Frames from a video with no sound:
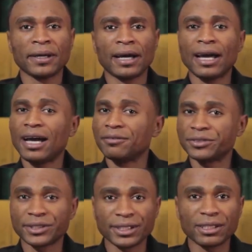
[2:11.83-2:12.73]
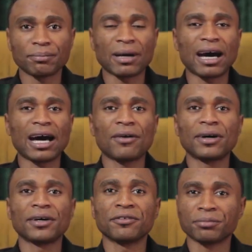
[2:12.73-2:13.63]
I have seen the power
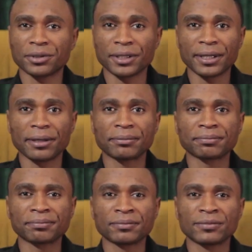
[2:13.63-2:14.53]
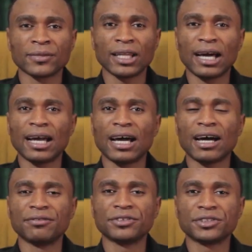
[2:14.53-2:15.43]
of prayer. I
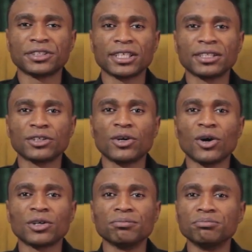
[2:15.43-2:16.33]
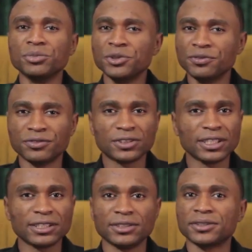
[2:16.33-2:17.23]
have seen God move
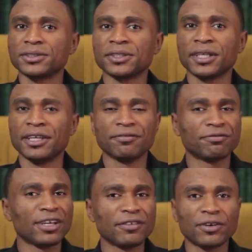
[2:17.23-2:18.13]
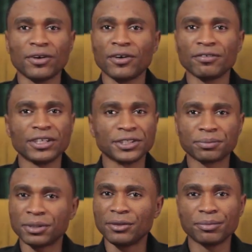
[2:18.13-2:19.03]
things in favor of His
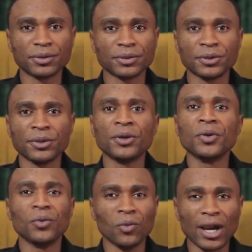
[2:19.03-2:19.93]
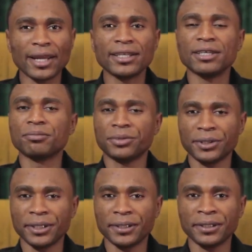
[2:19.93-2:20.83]
people when they
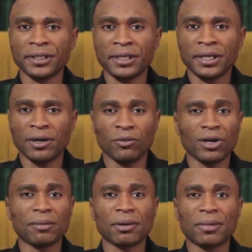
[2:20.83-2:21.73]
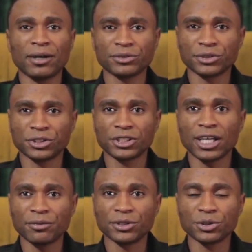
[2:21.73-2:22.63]
pray. And what I'm about to
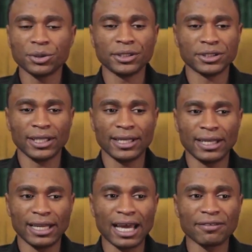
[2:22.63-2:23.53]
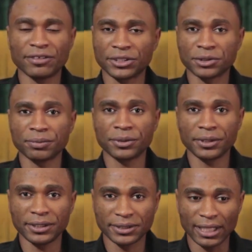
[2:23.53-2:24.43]
share with you is a life
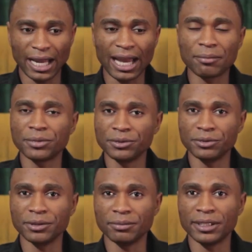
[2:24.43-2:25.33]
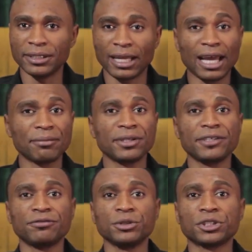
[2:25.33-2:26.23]
experience that happened with me that I
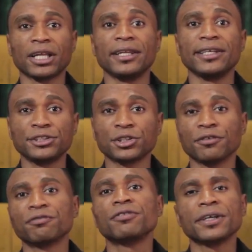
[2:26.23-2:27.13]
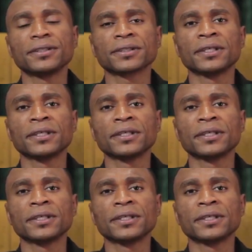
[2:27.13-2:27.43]
believe will challenge your faith